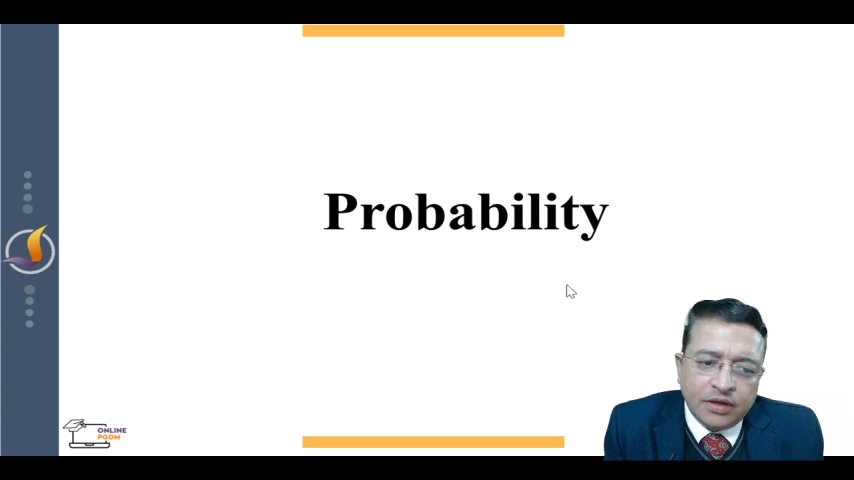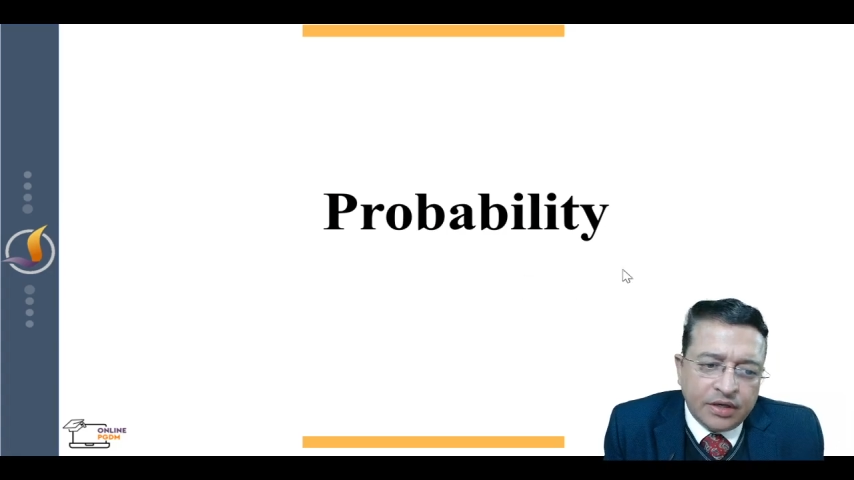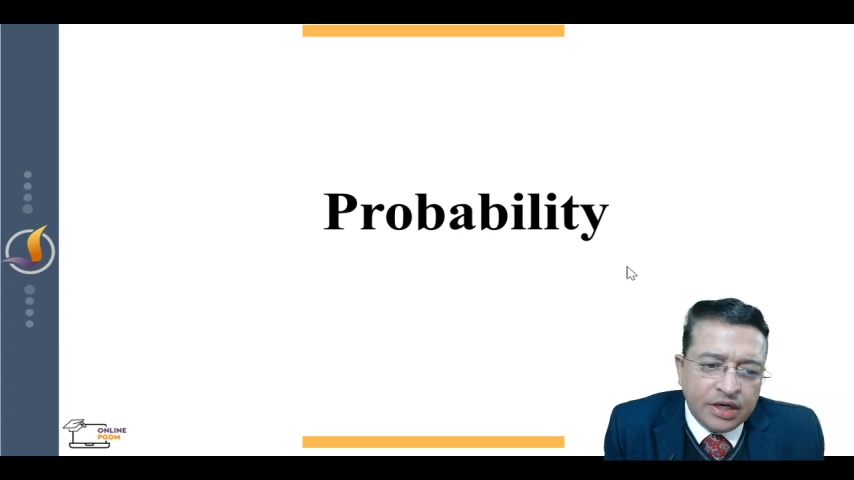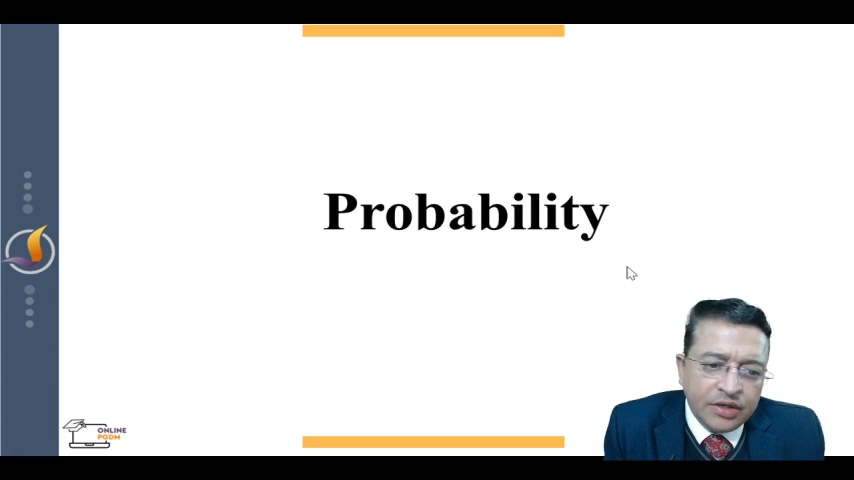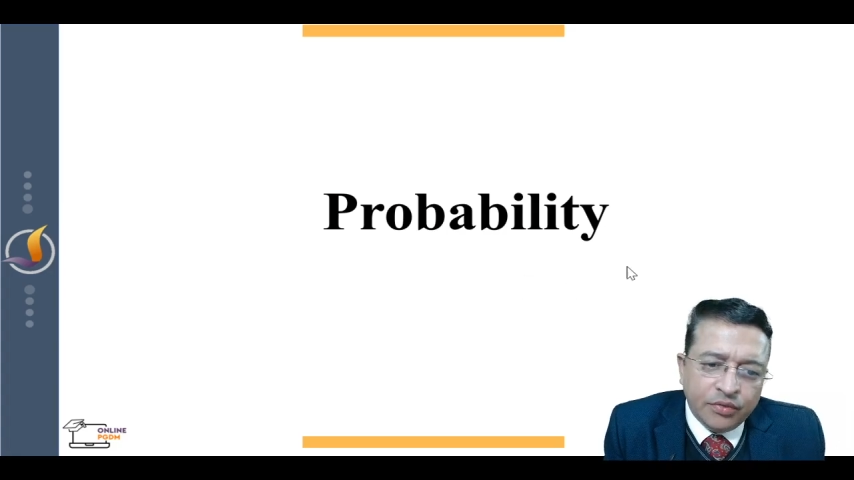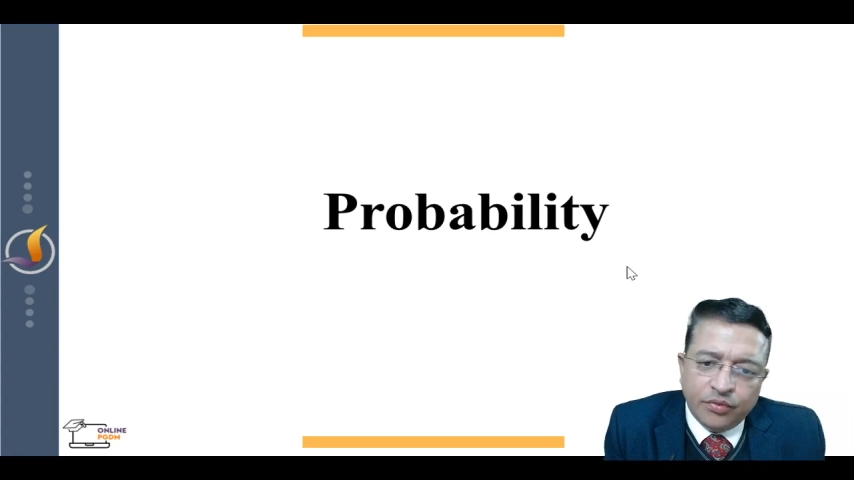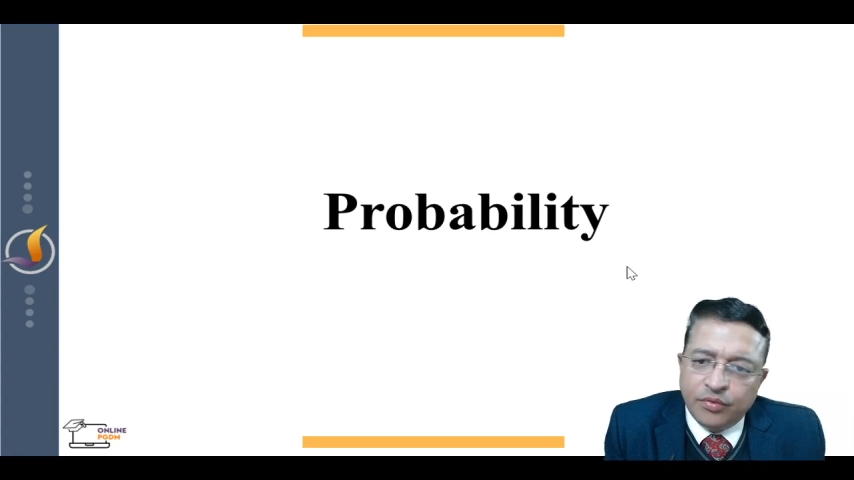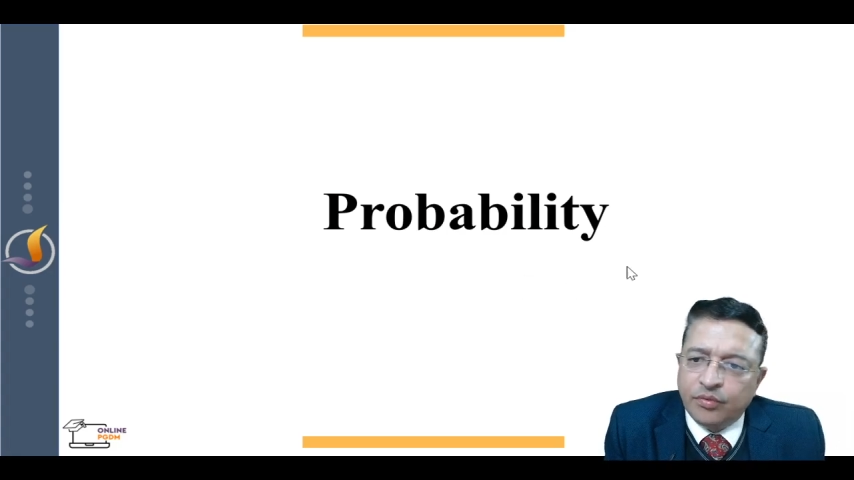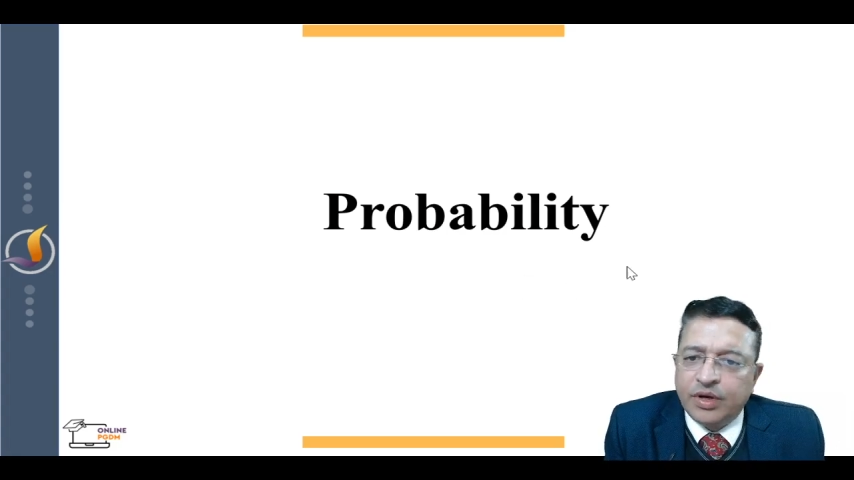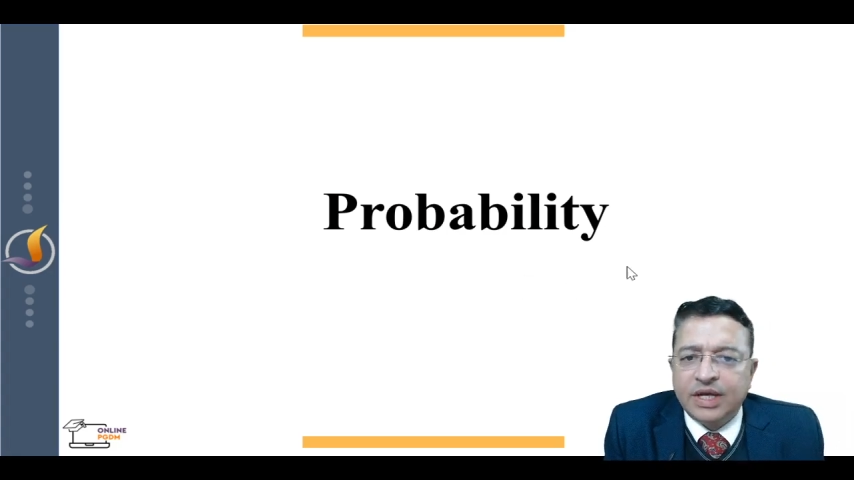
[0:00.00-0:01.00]
tell you
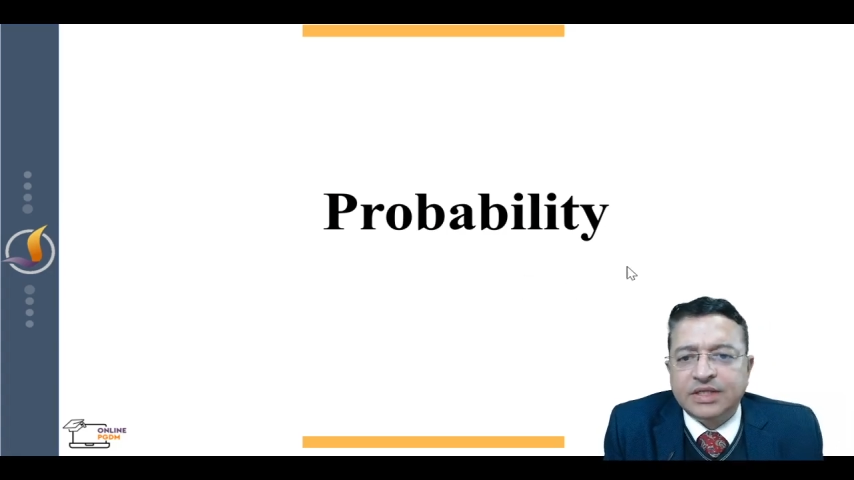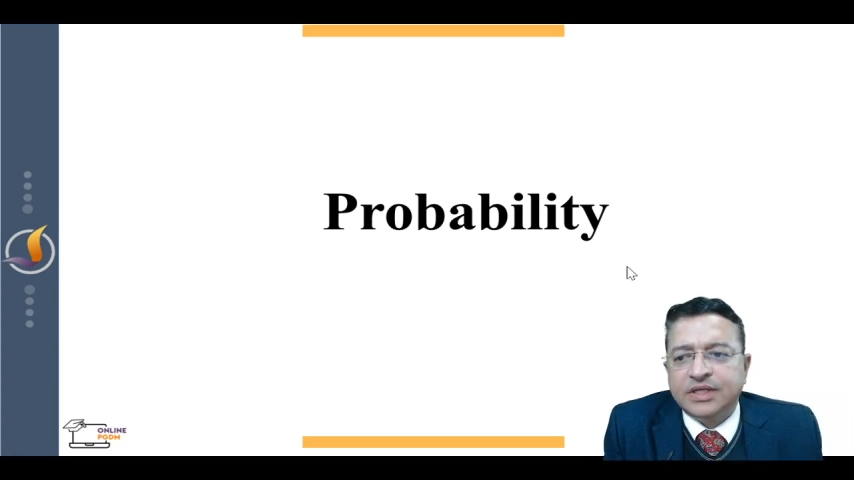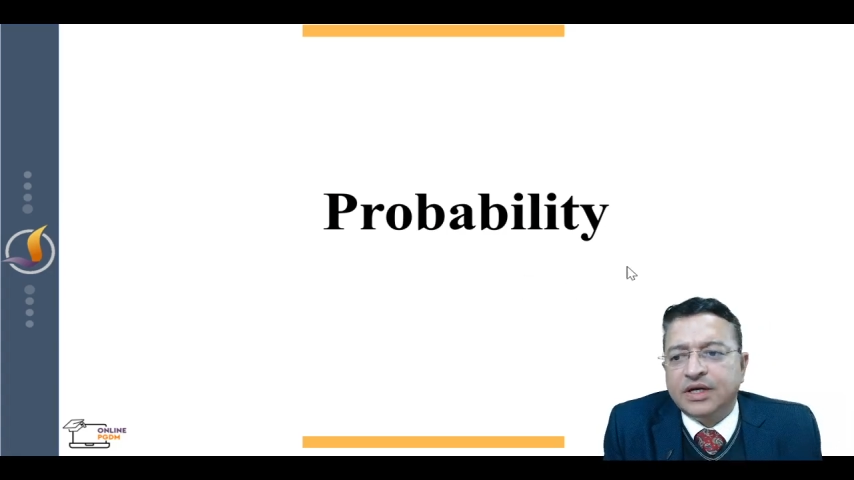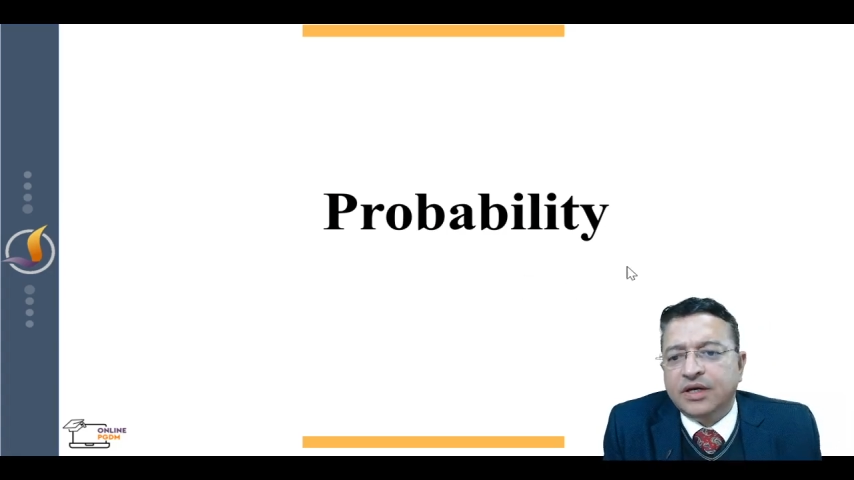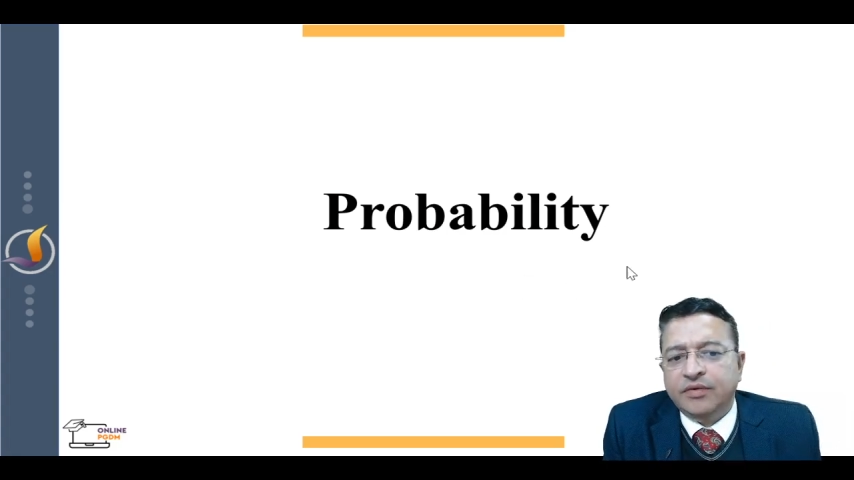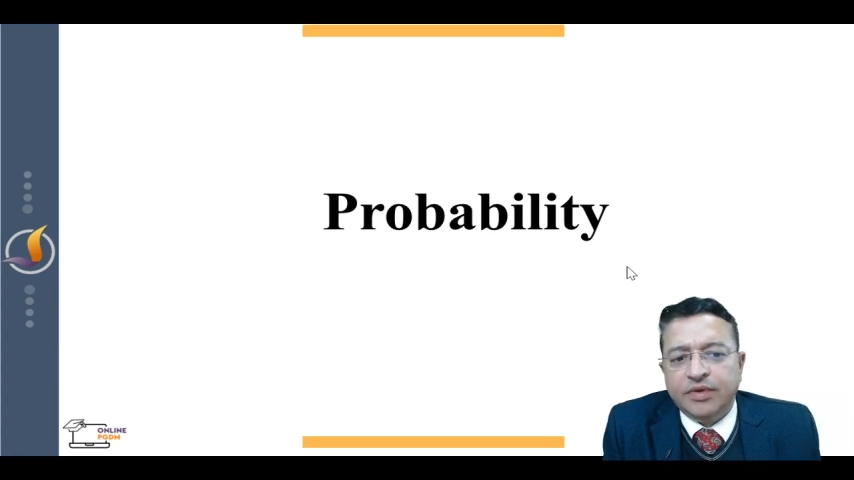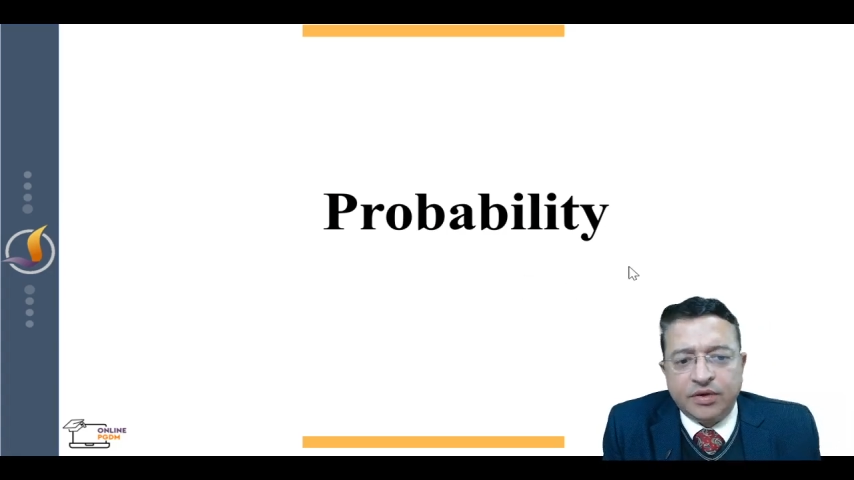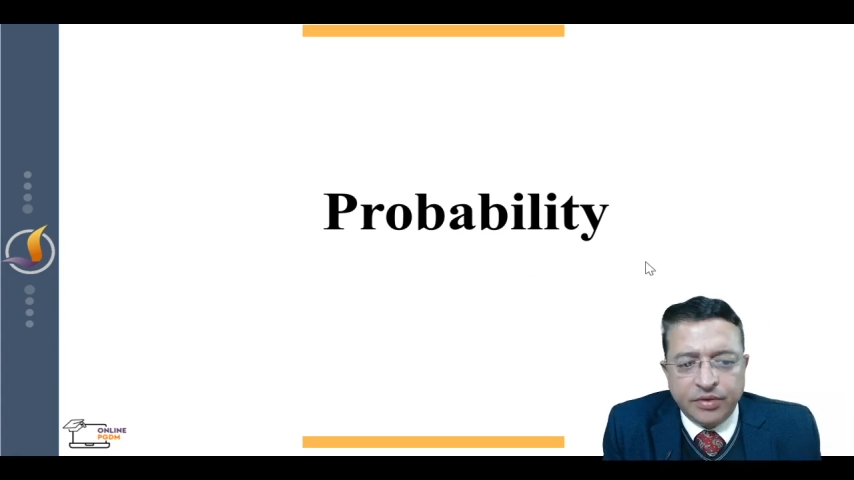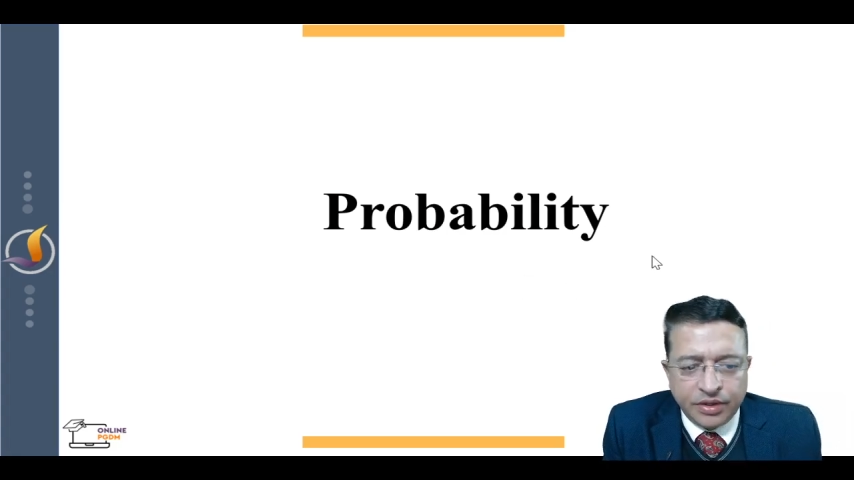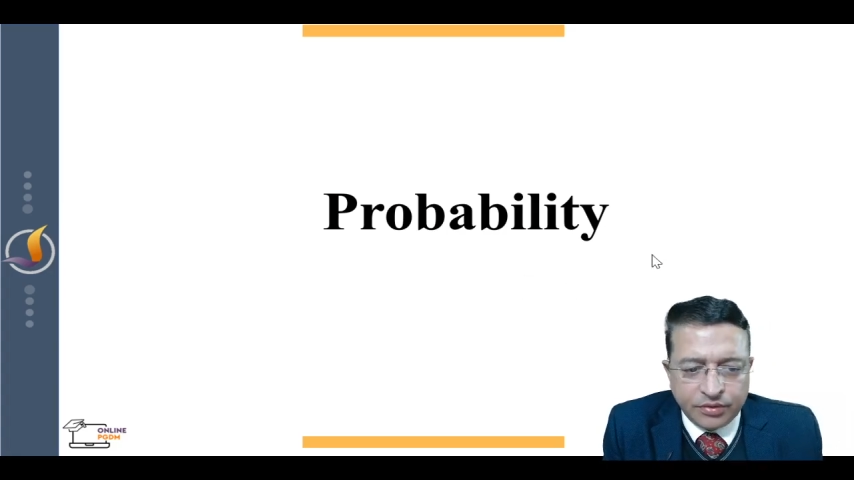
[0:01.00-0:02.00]
what exactly we are
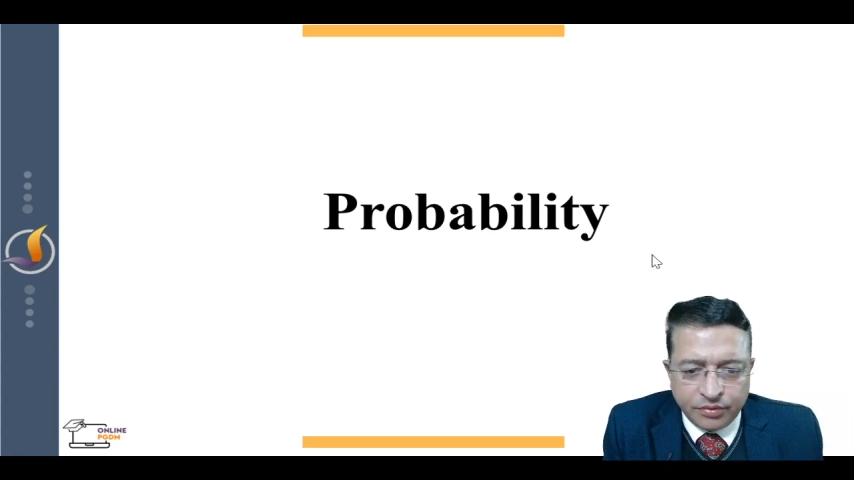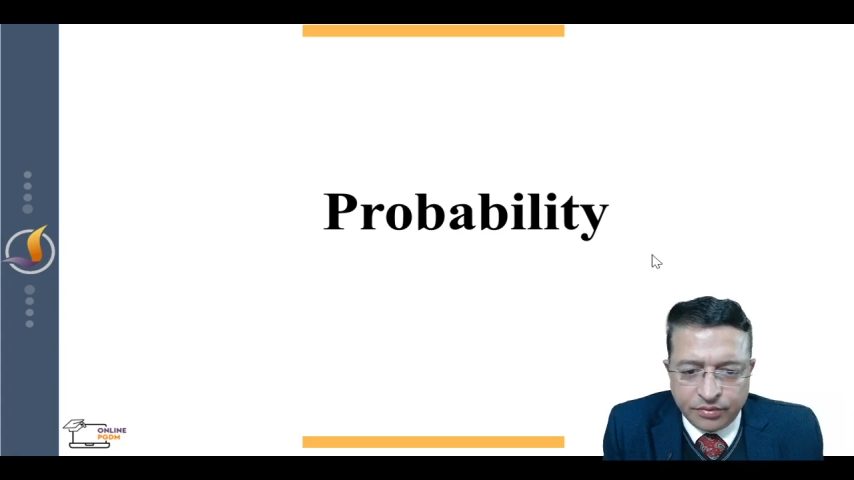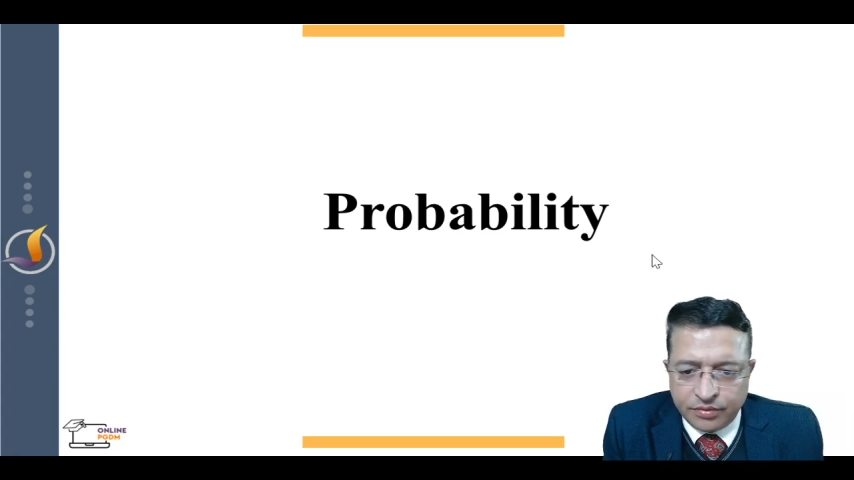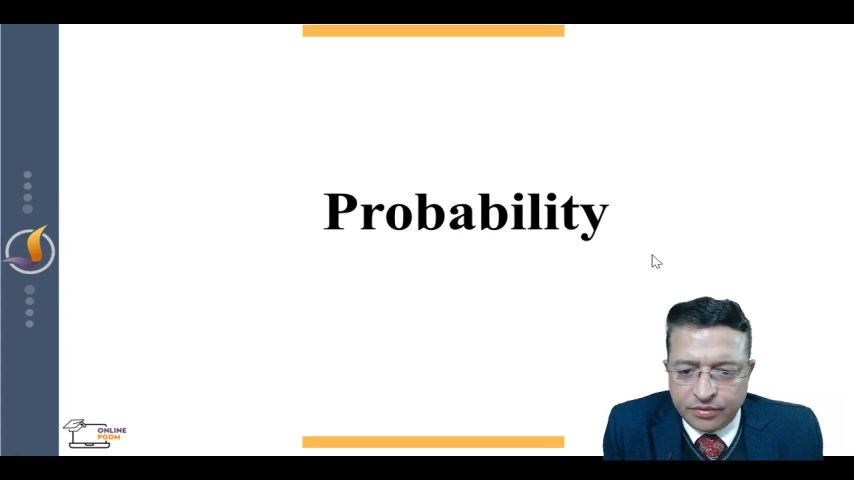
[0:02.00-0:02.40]
going to